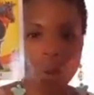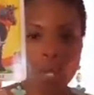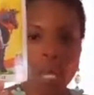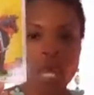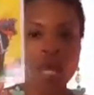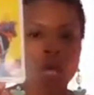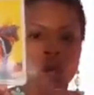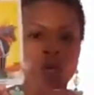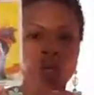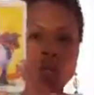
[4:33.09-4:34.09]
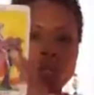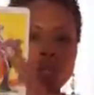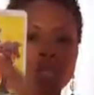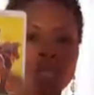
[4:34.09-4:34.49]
Okay, you can